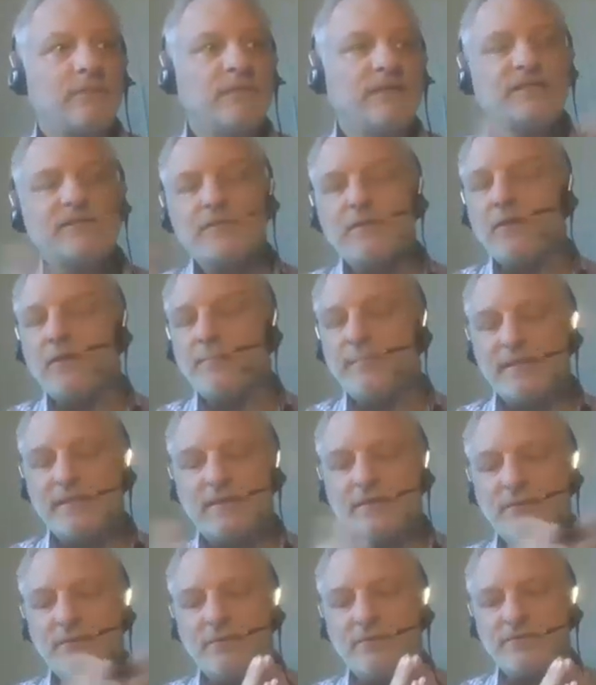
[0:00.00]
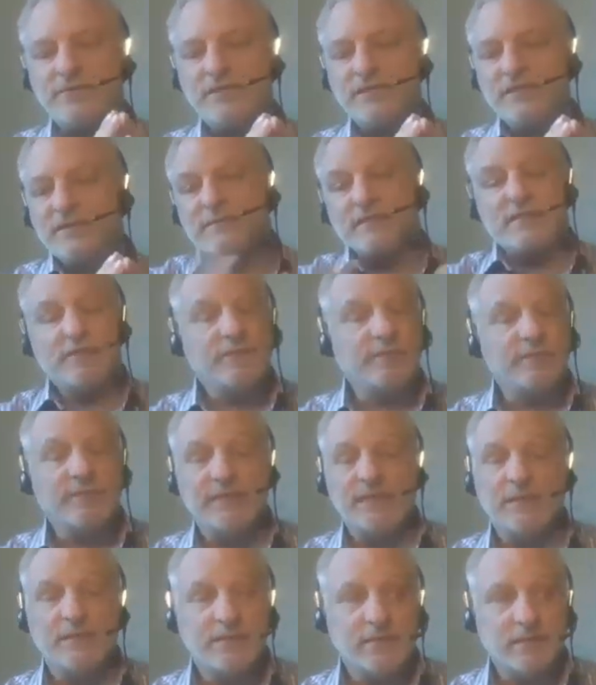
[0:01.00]
This could all be done in the older systems. It couldn't be
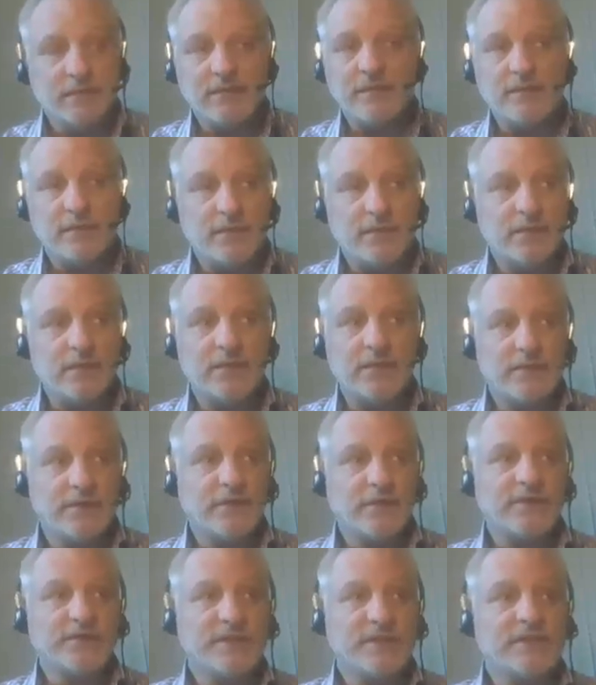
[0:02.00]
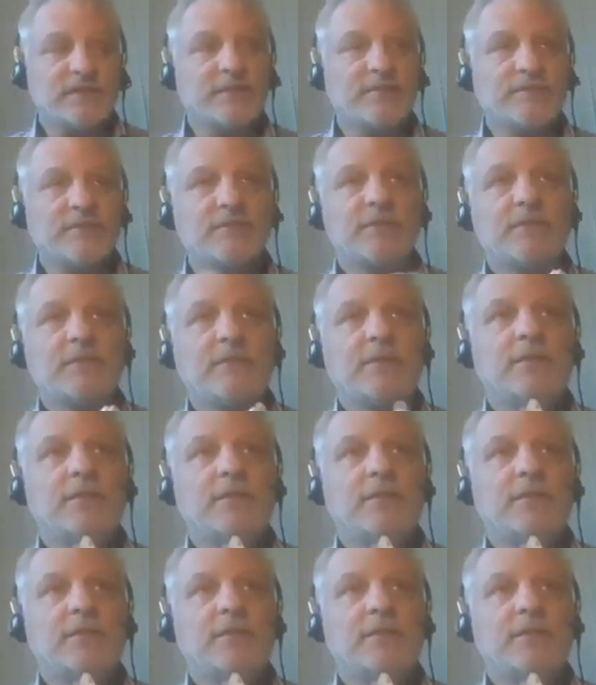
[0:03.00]
done in the current systems.